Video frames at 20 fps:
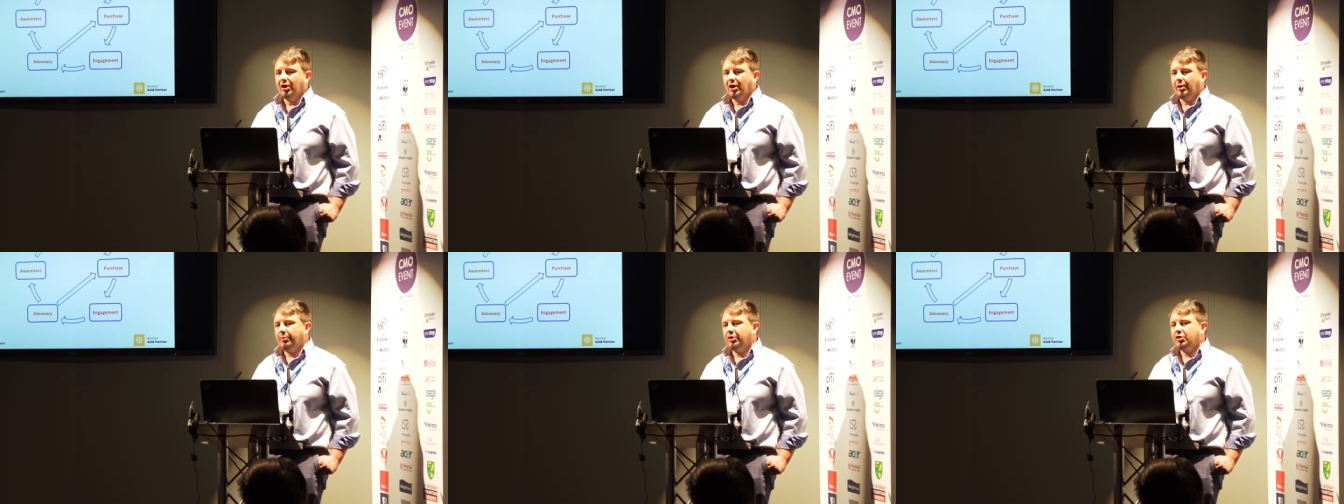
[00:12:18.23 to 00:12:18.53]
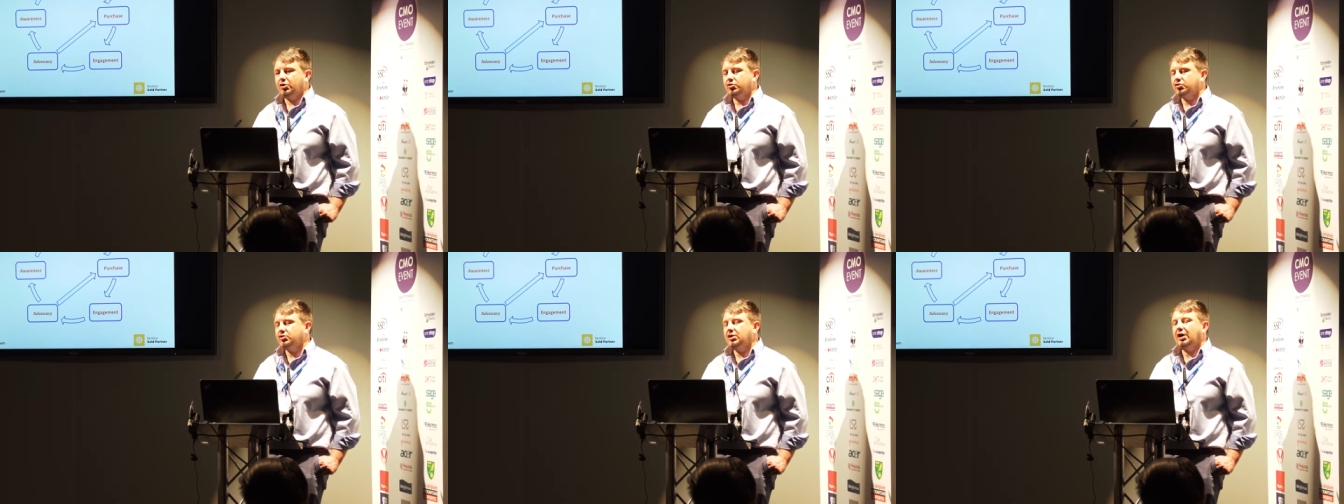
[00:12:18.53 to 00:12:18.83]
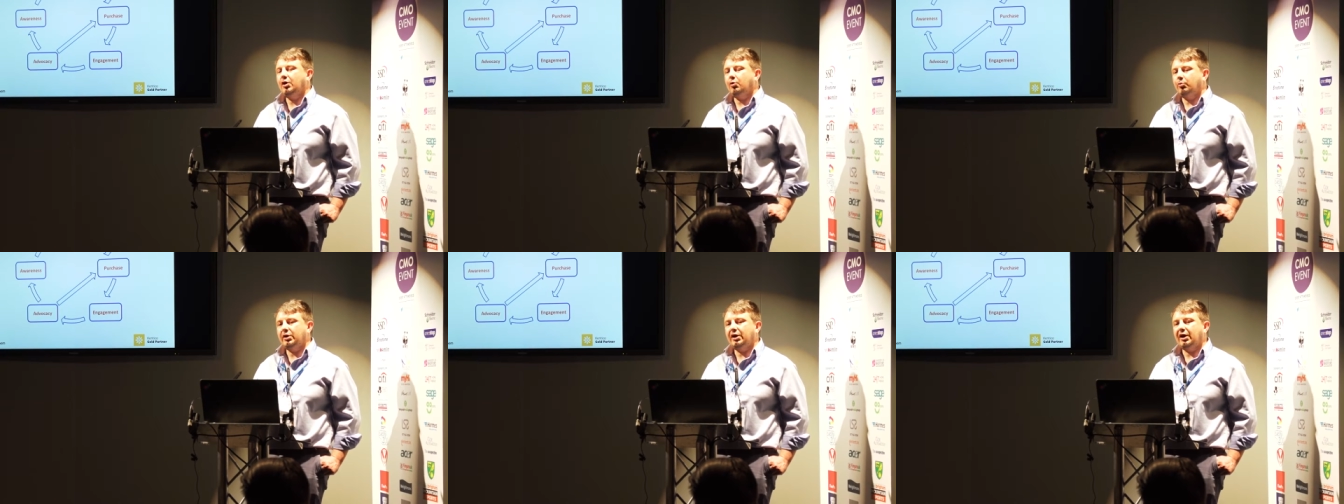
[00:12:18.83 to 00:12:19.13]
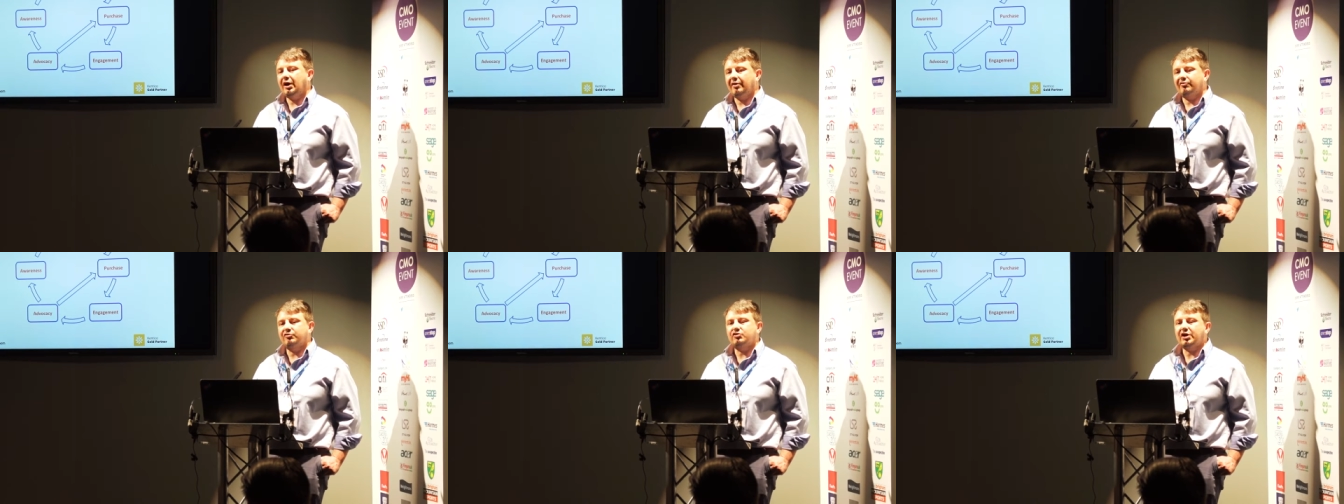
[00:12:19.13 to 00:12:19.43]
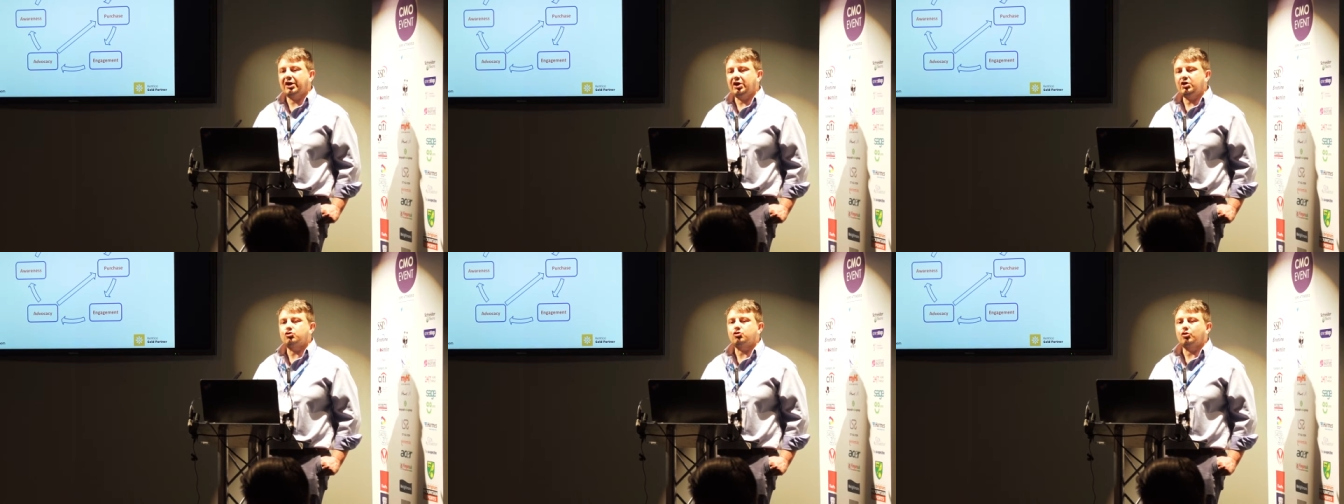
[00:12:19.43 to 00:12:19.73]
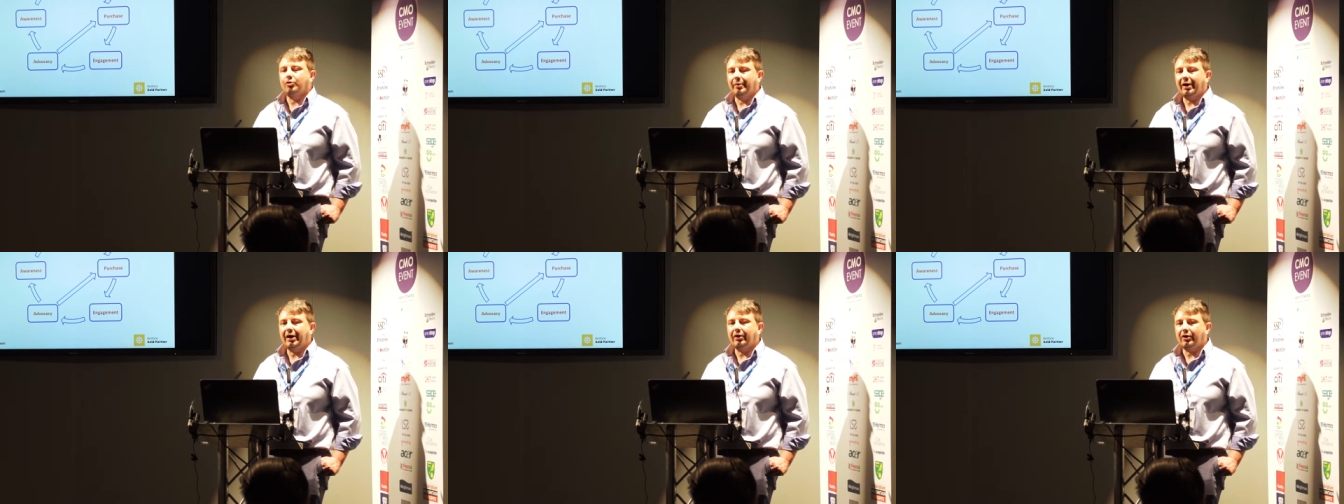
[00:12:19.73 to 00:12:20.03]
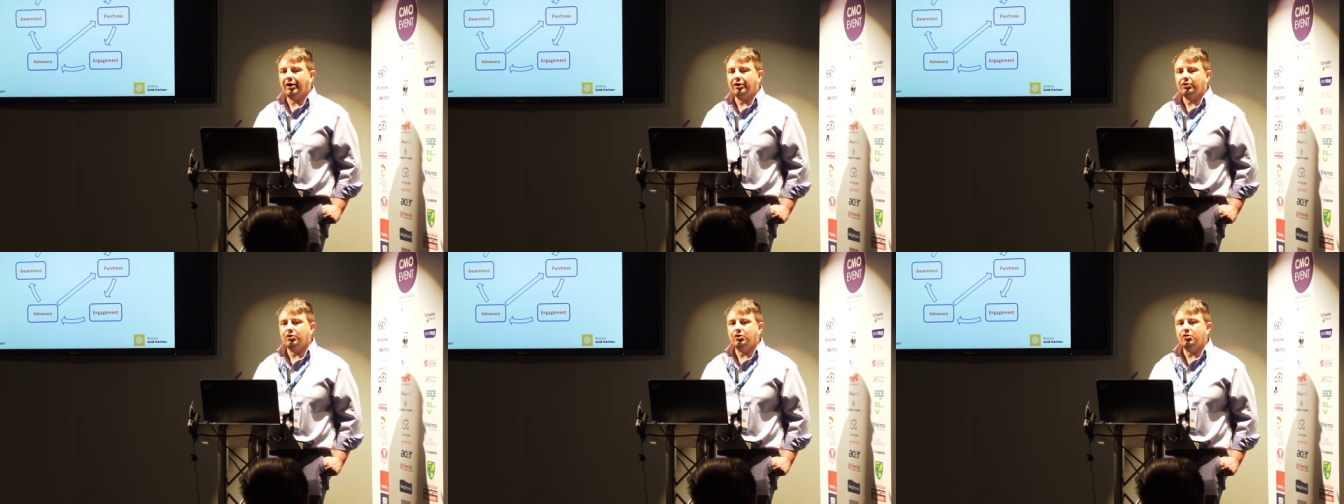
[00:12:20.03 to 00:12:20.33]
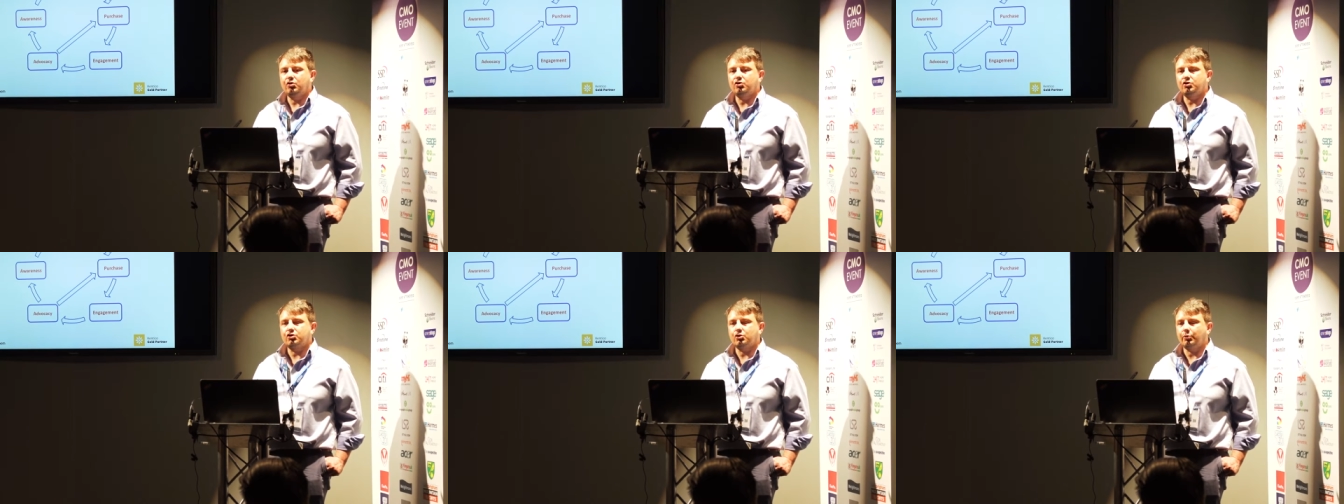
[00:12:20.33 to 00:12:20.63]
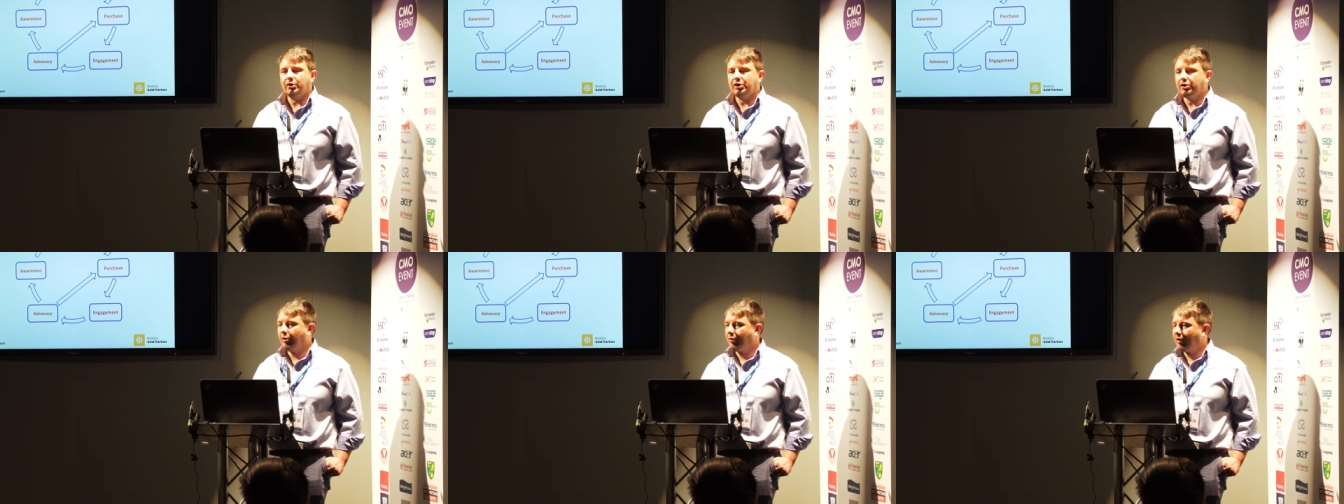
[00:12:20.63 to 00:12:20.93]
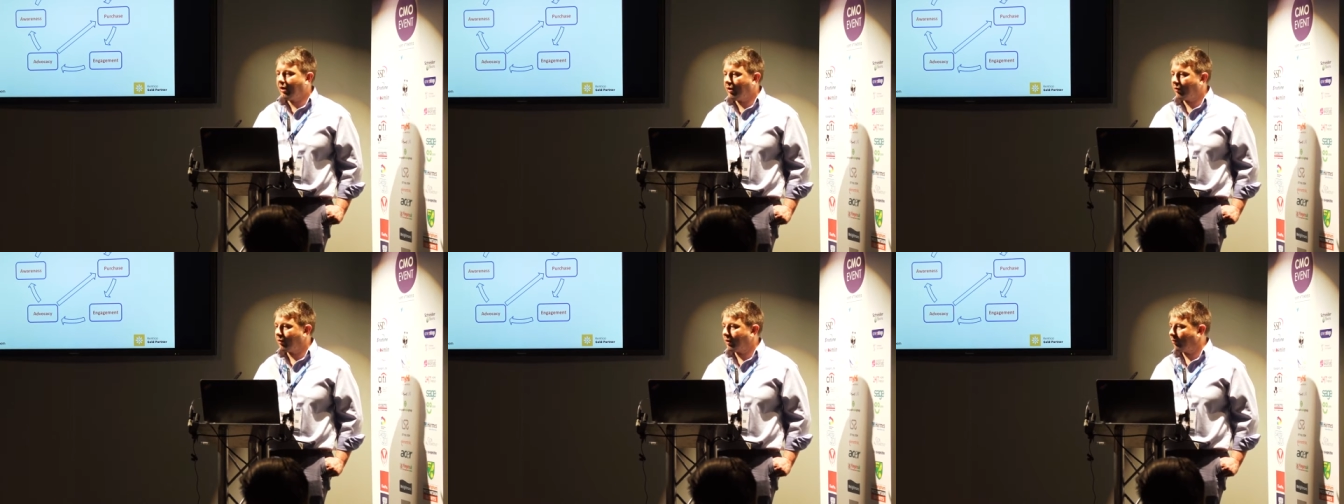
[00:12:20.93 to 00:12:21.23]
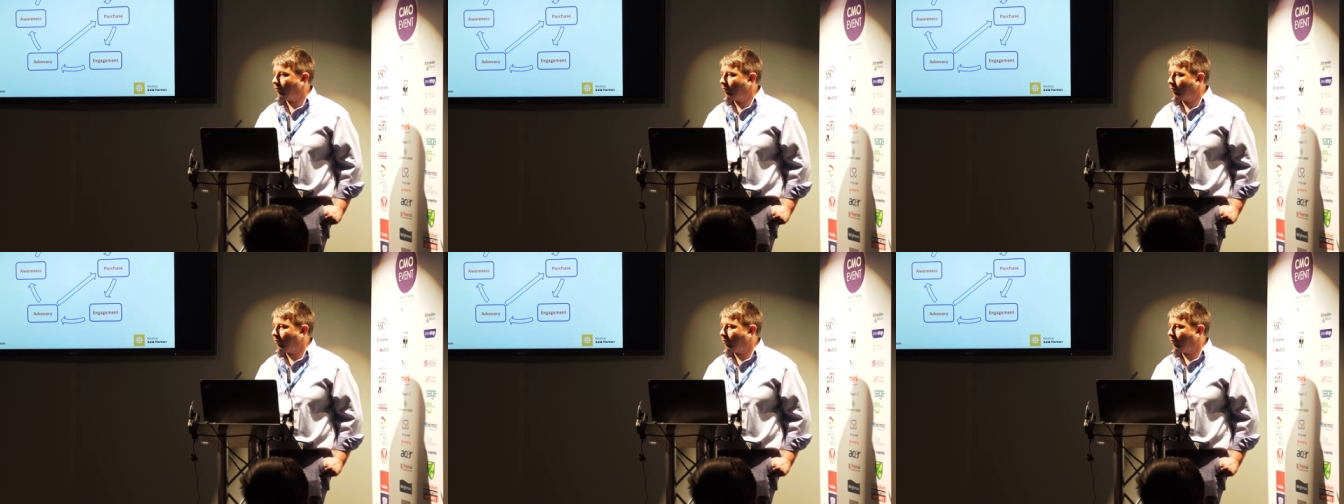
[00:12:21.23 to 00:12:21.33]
And because now we have data about that user, we know how they